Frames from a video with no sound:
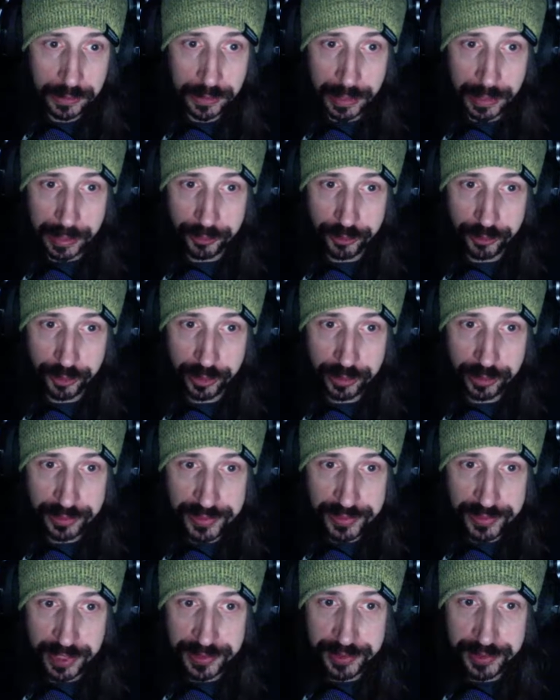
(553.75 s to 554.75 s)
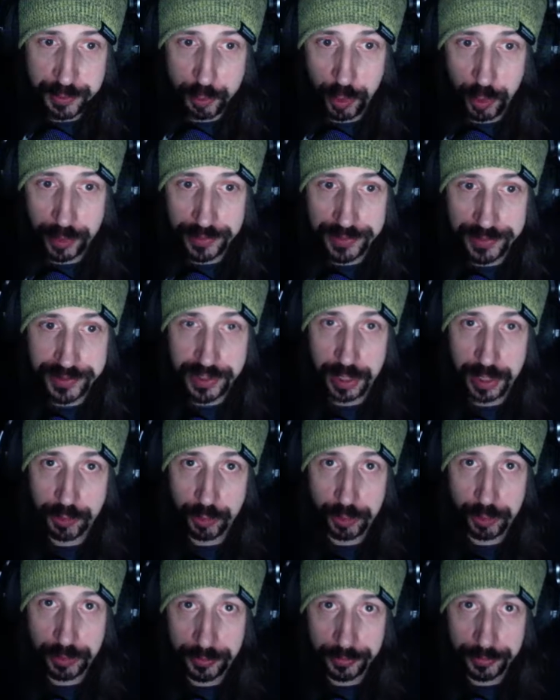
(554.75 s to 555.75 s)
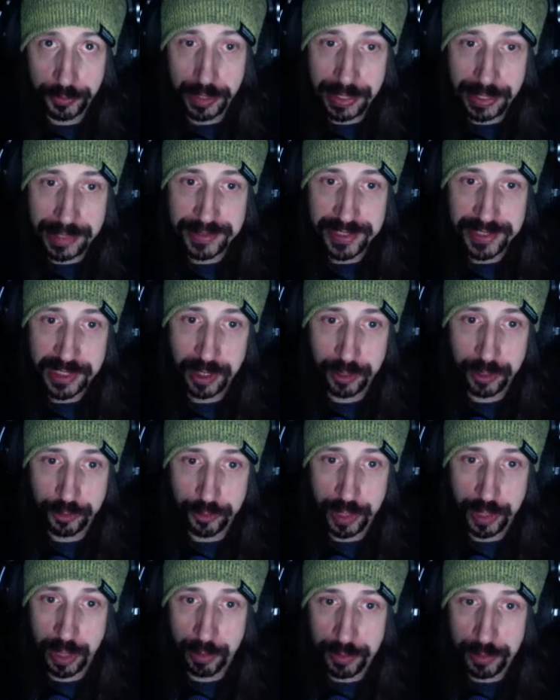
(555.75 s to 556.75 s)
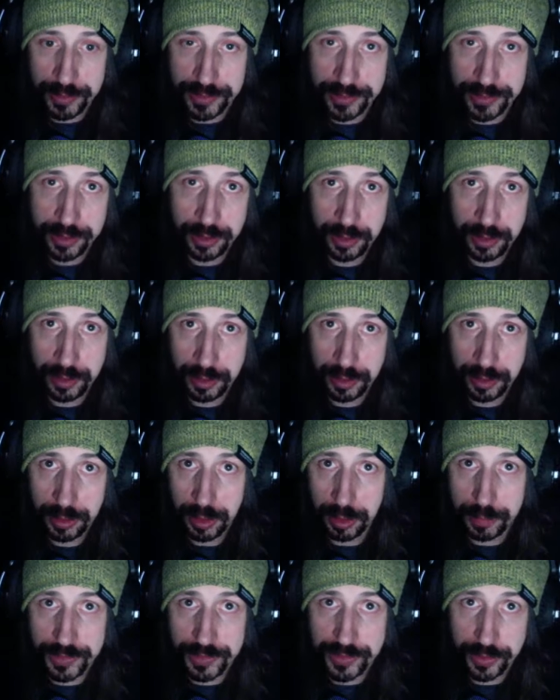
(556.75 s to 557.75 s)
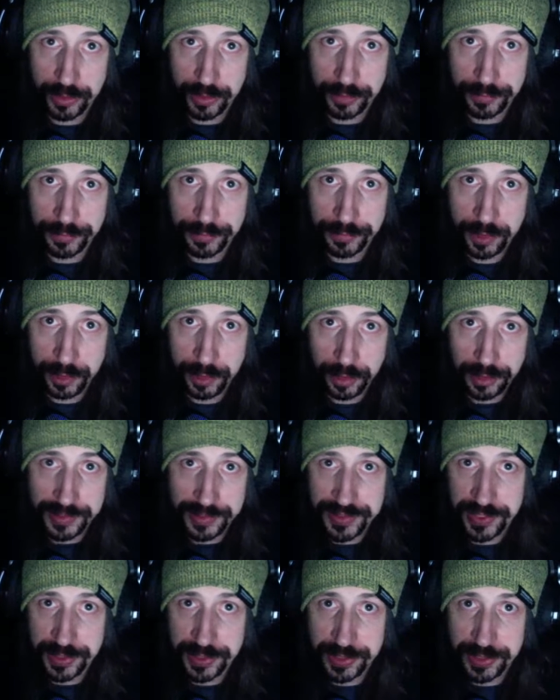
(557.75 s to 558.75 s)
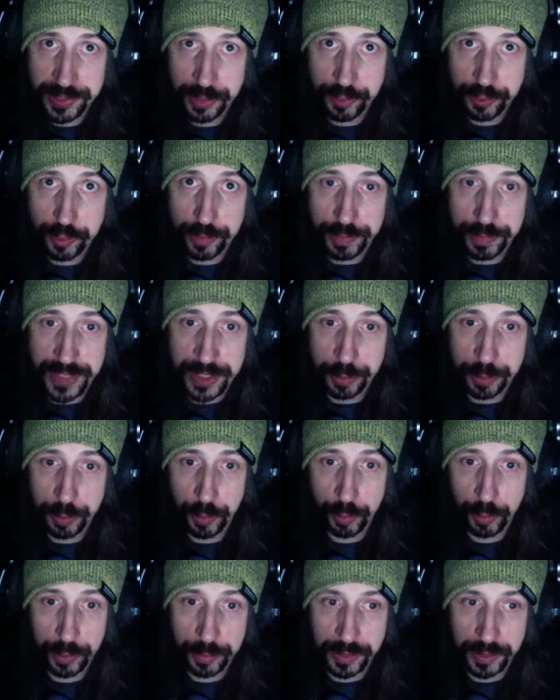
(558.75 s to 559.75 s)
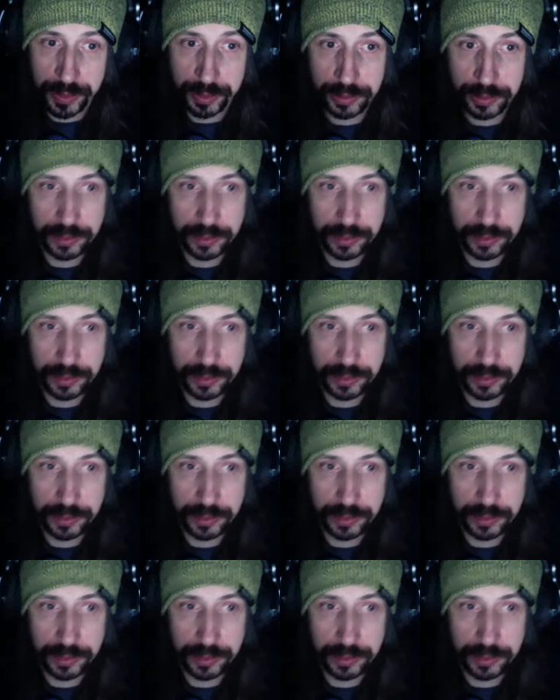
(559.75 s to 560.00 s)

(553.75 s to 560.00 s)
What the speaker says: Engine test run scheduled for 1,800 hours. Observe a 600-meter perimeter.